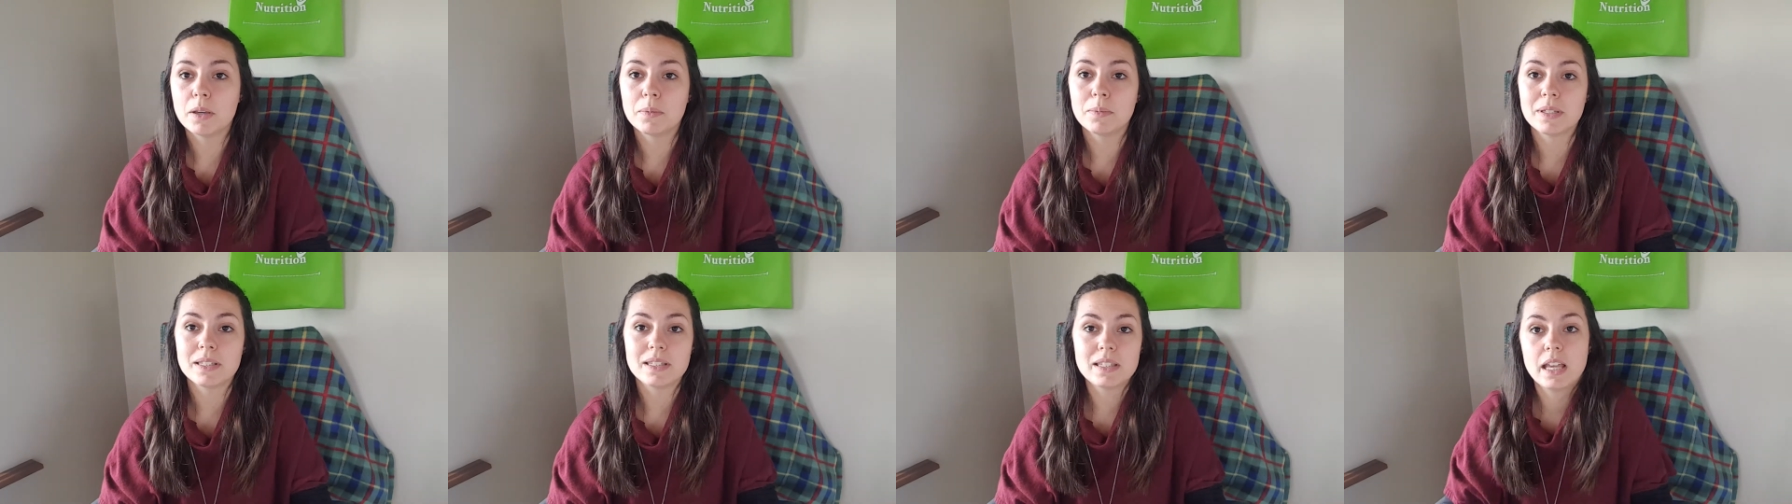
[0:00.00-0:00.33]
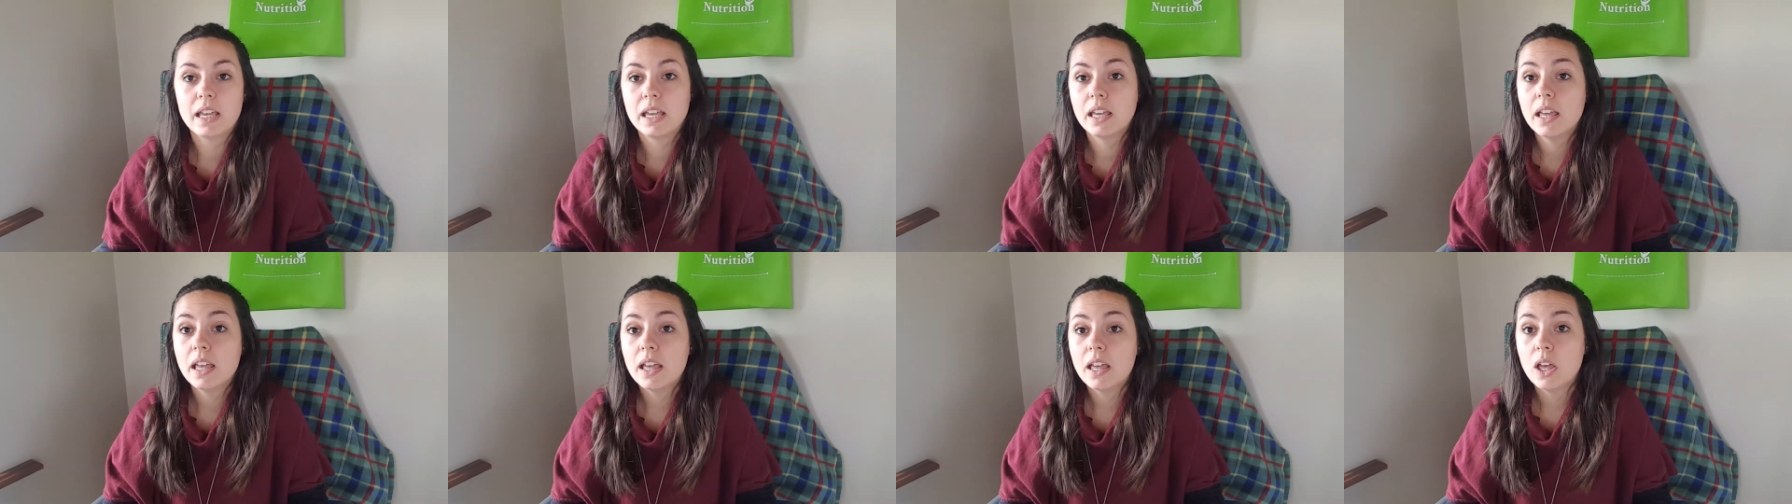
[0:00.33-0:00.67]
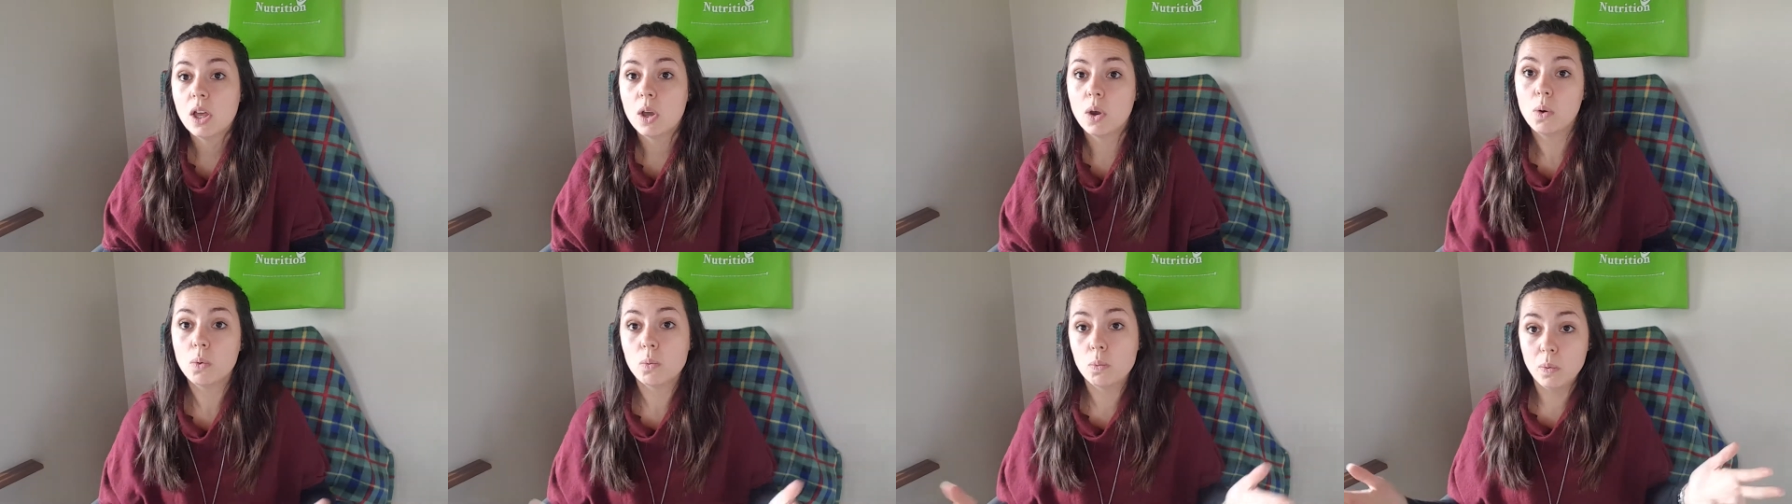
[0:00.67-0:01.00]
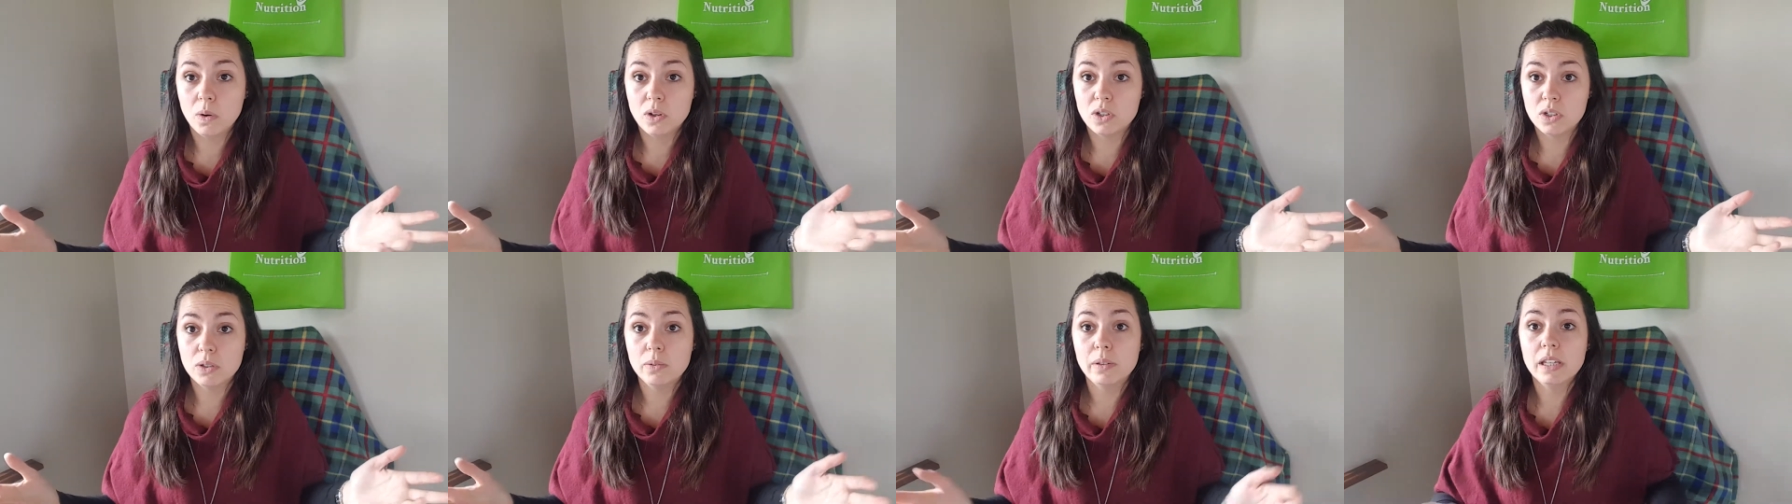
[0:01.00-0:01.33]
and we say,
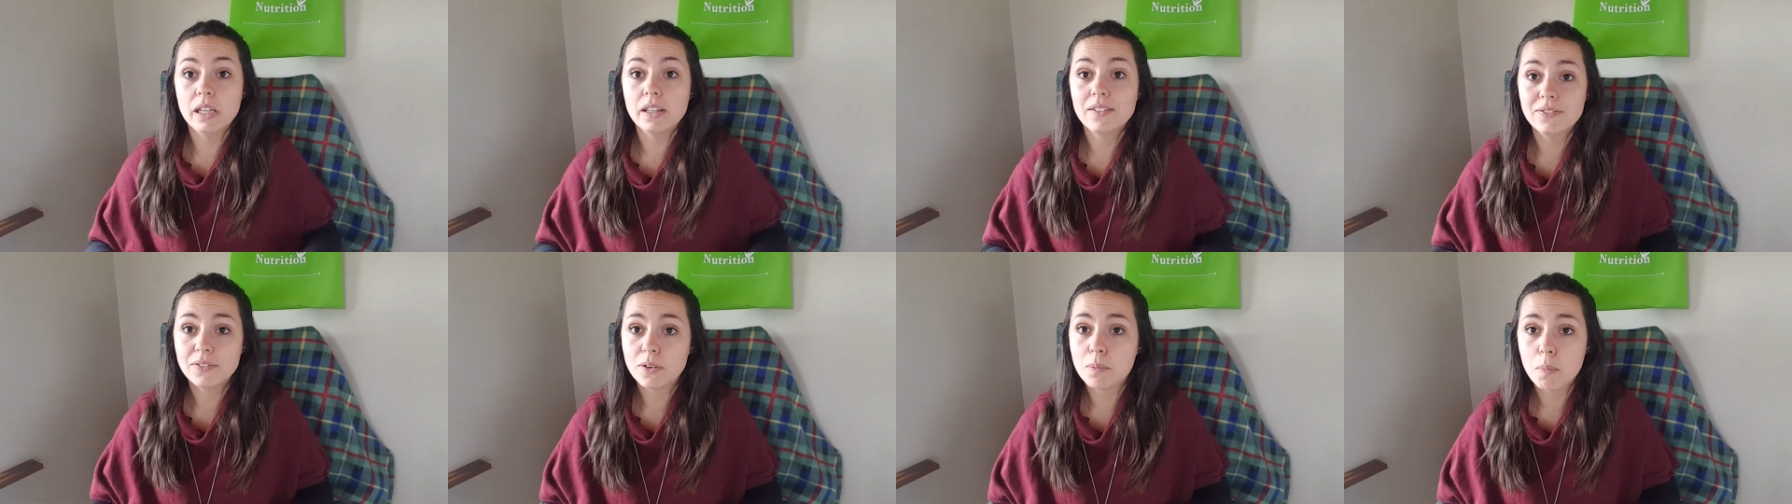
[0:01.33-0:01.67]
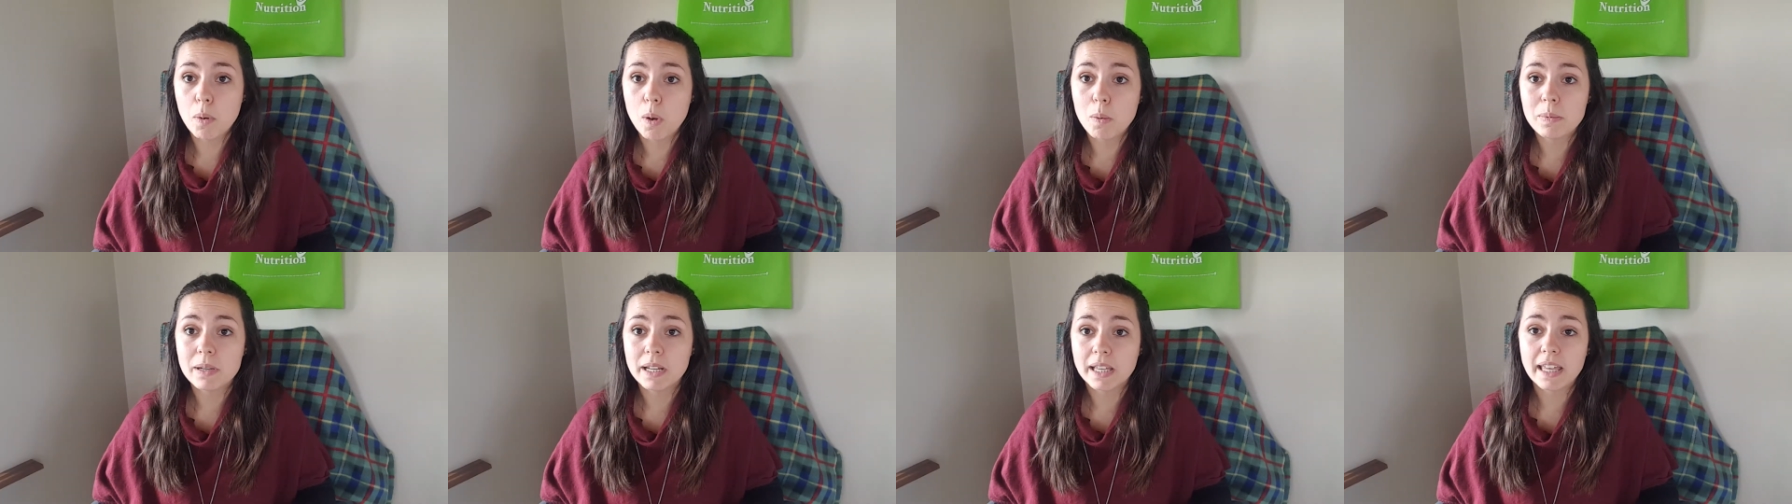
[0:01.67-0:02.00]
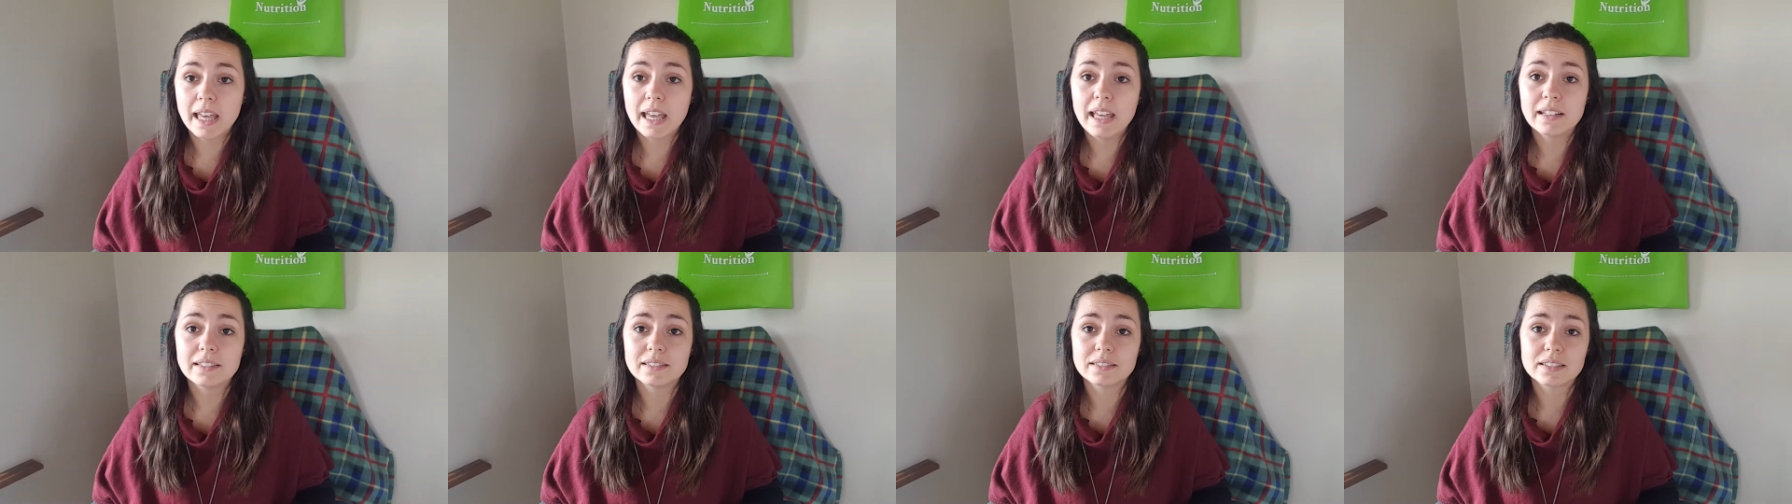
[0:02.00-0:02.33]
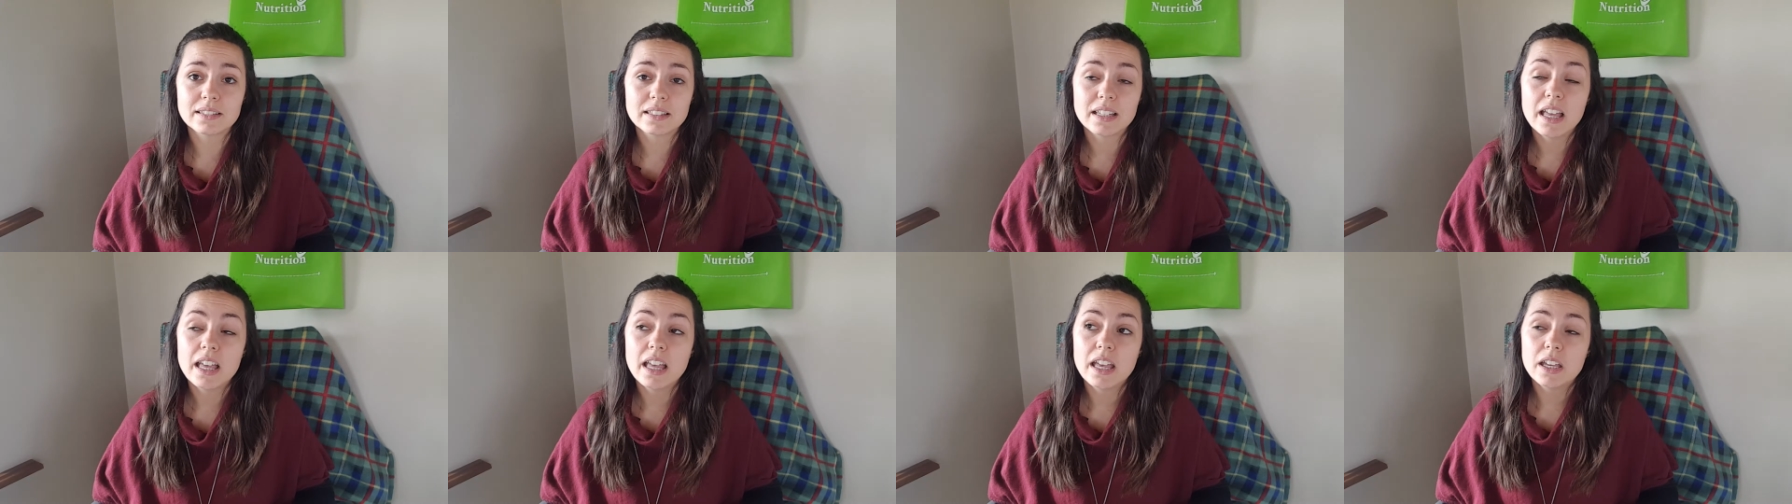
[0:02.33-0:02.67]
we're doing it for public health.